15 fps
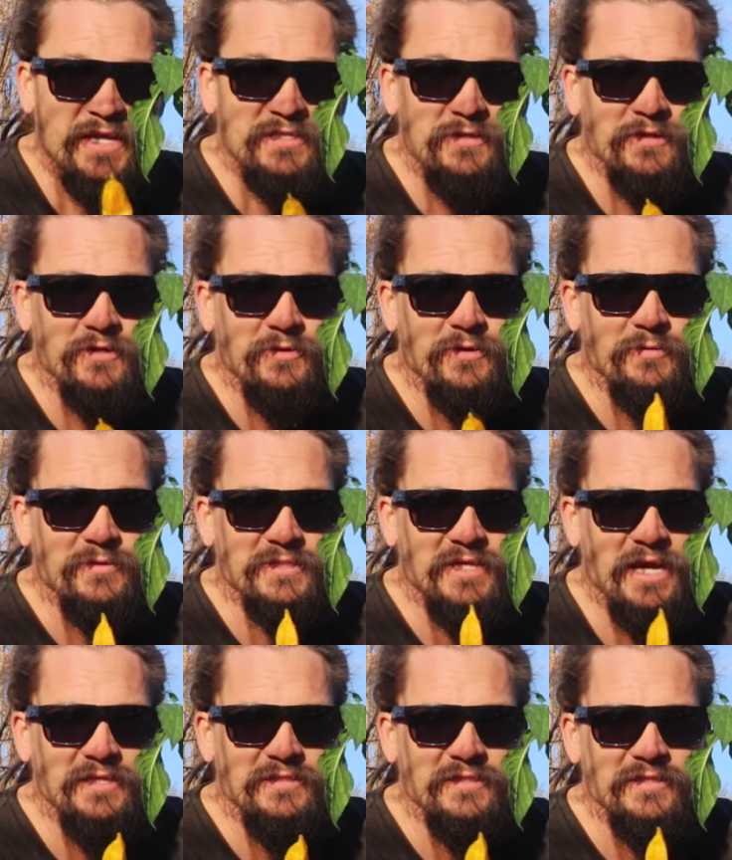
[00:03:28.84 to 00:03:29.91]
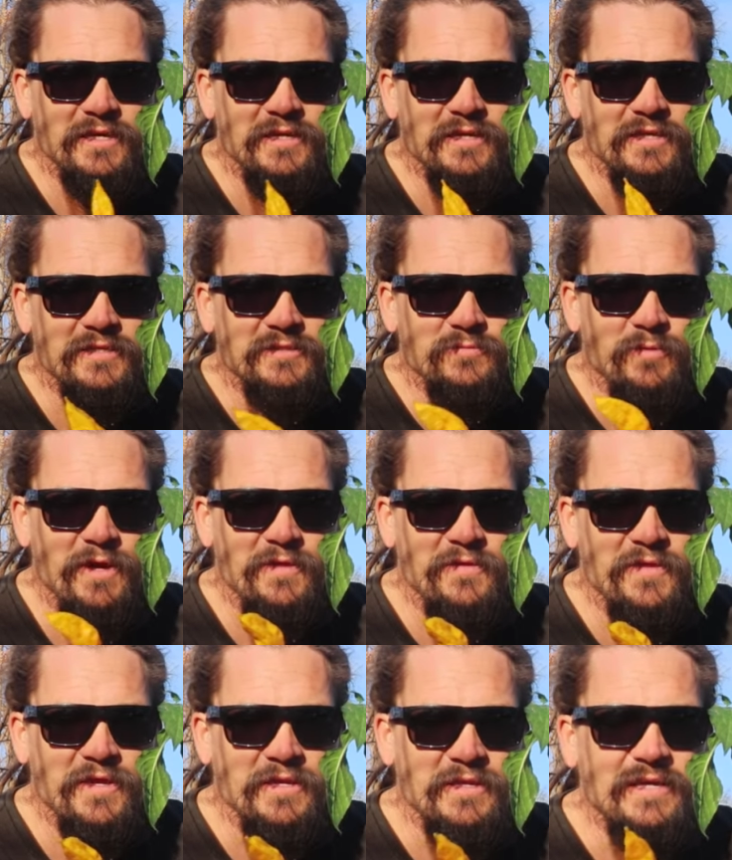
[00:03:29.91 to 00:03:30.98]
I started doing in Wisconsin then is, rather
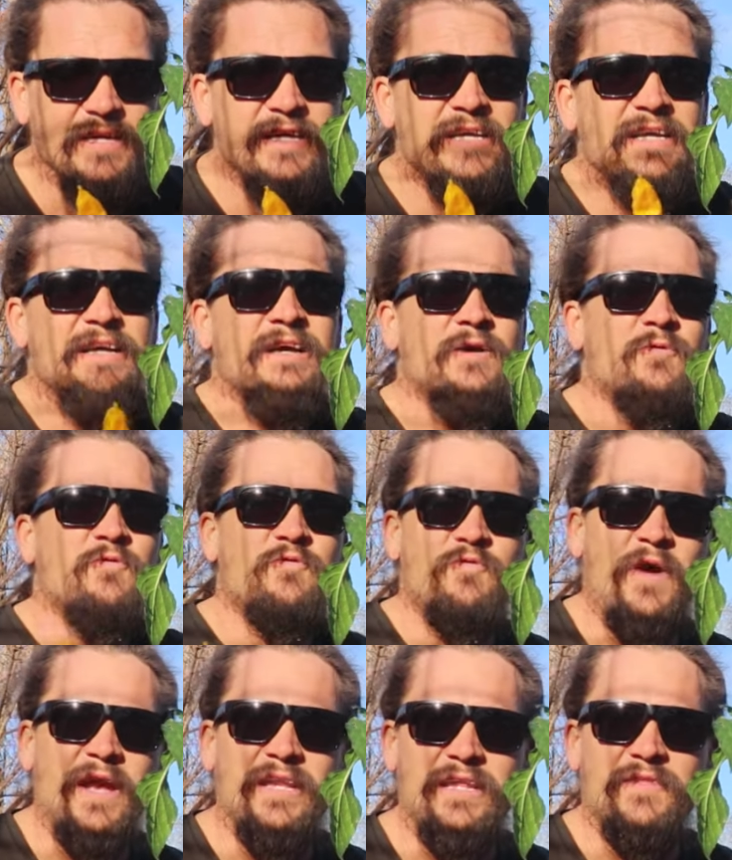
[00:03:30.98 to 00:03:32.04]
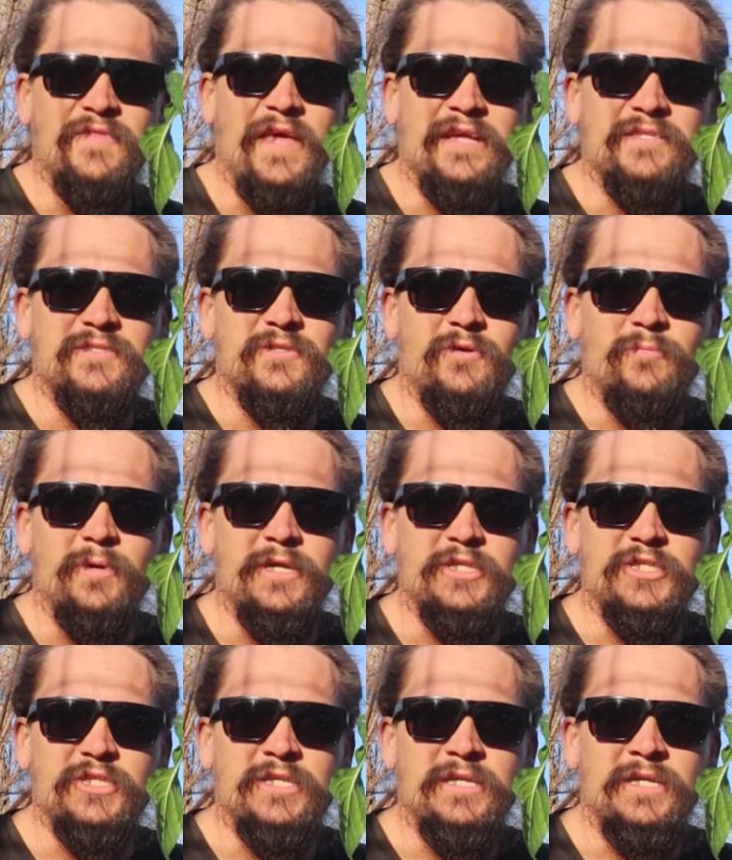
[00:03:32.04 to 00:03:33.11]
than fighting that so
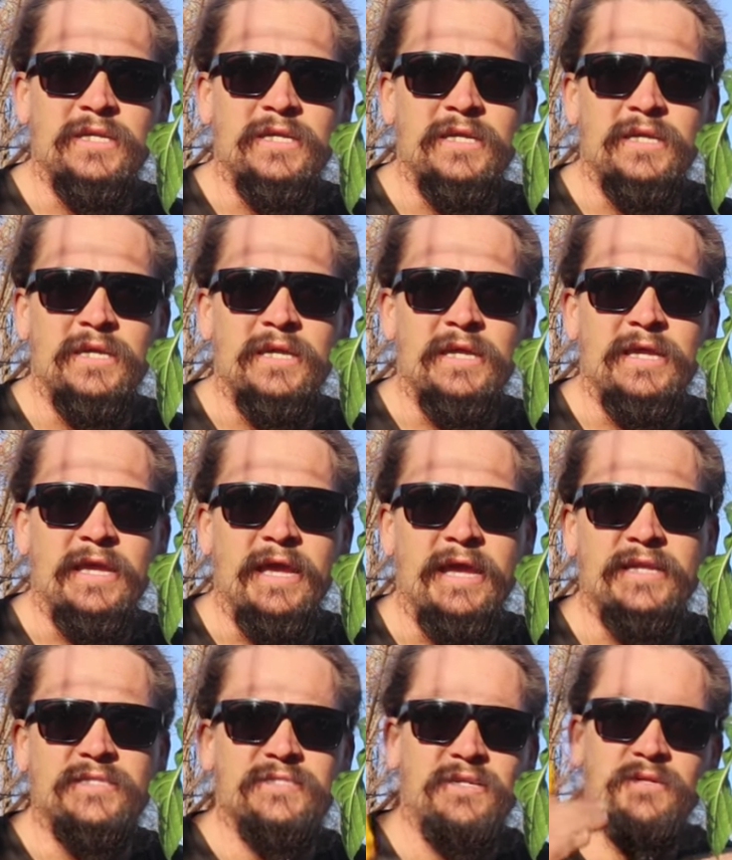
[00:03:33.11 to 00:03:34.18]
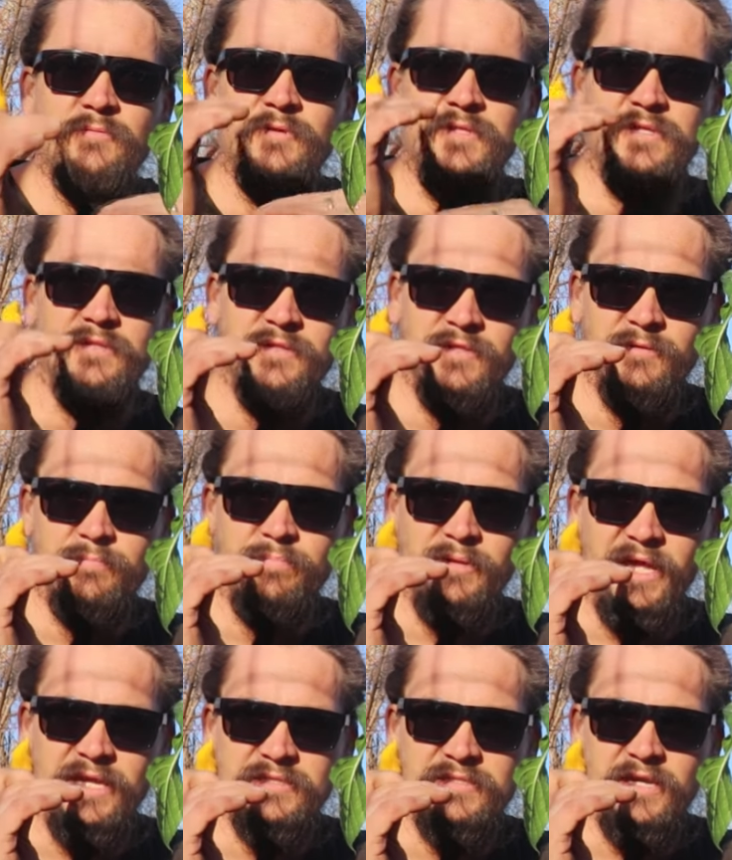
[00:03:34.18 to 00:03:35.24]
much and starting with a little
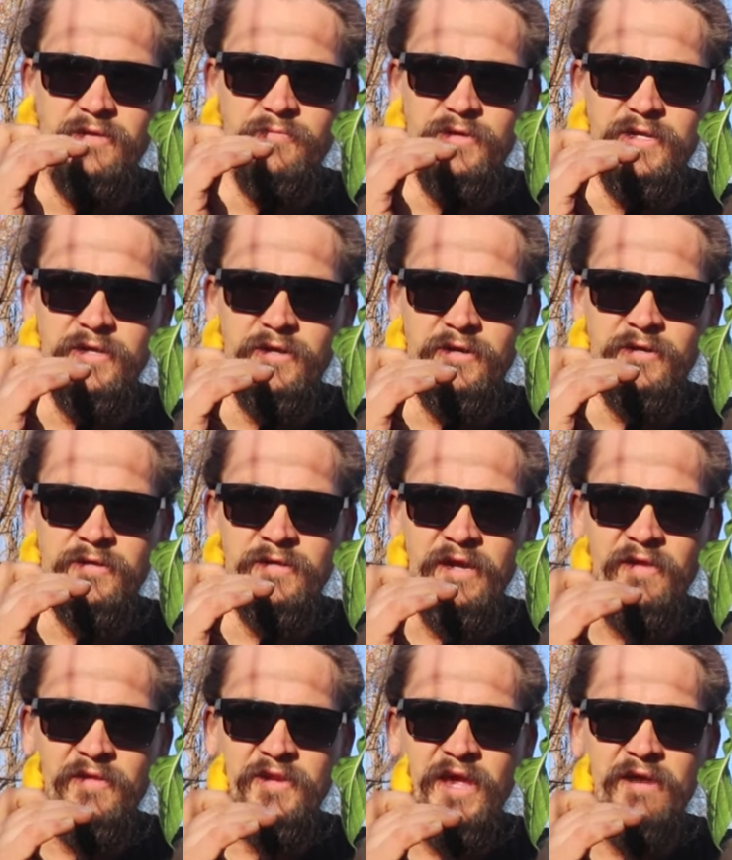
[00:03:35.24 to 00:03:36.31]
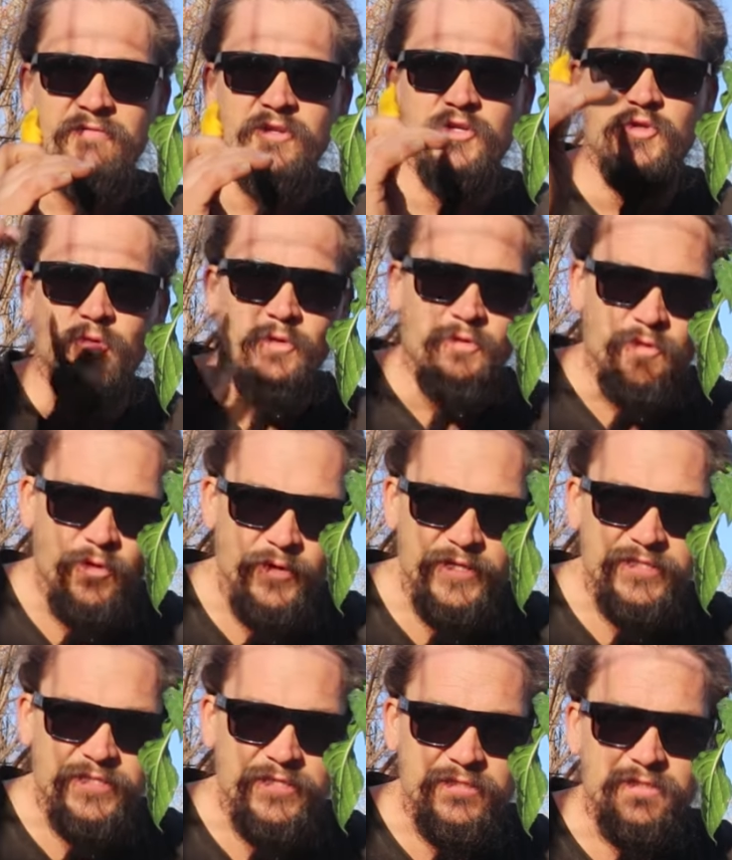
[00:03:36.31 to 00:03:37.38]
plant every year and then having a short growing
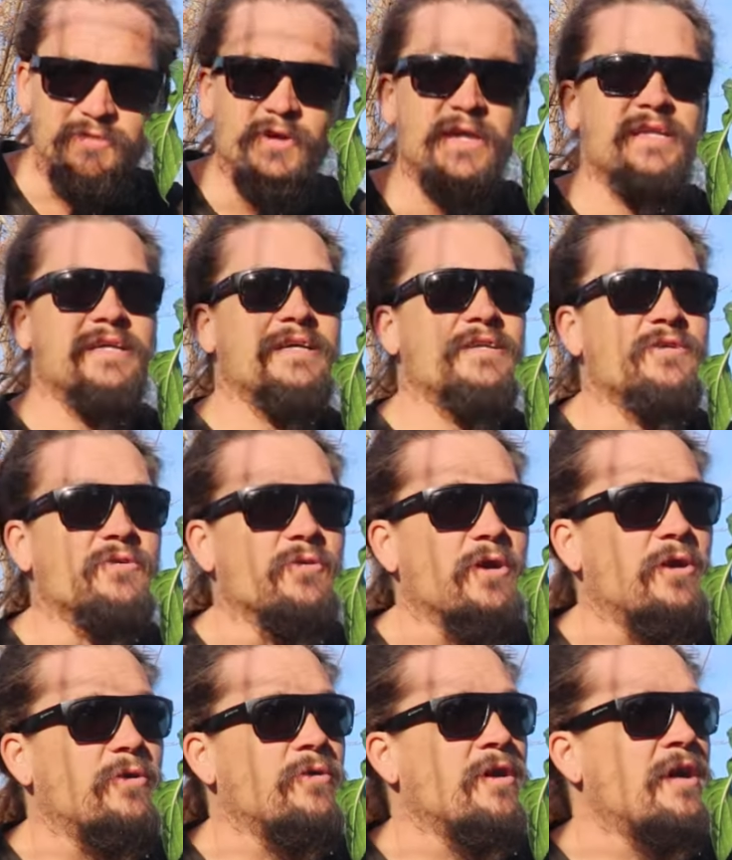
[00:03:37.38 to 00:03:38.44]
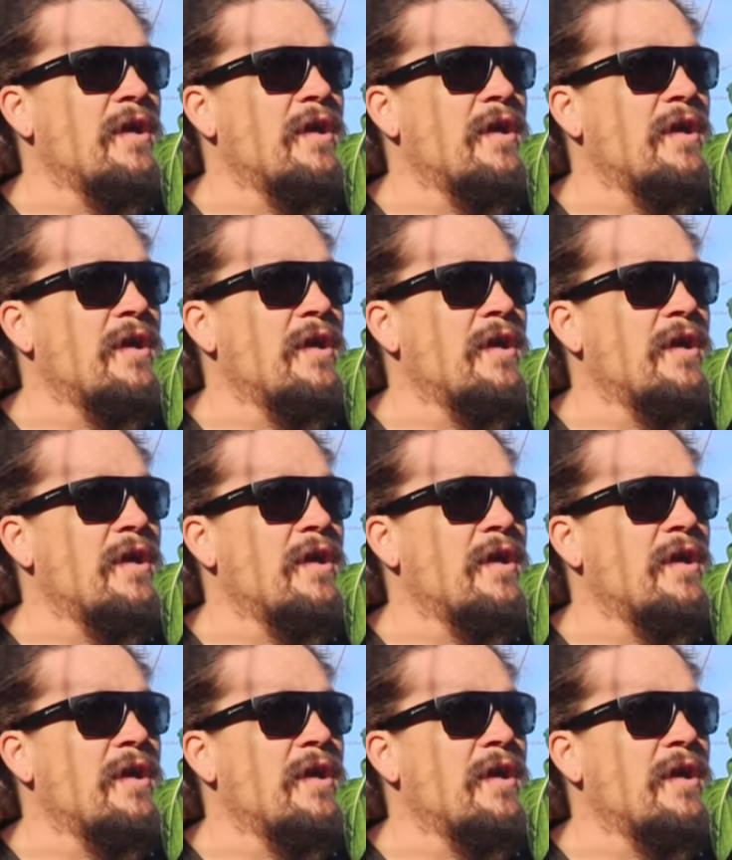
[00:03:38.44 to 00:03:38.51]
season trying to get to grow,